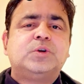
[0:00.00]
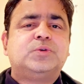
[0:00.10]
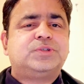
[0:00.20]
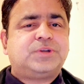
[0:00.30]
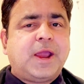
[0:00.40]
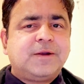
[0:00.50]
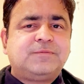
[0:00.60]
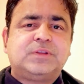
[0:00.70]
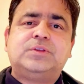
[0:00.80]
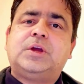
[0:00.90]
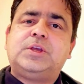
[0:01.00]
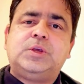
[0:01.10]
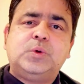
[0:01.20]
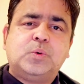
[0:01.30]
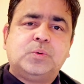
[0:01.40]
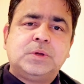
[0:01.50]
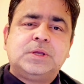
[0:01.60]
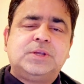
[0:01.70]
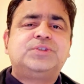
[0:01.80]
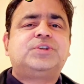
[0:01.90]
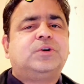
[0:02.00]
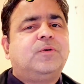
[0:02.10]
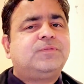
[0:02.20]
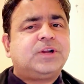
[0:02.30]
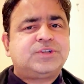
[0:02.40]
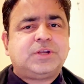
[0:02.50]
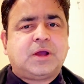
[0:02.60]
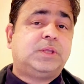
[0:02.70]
to stand with the EU instead of Russia.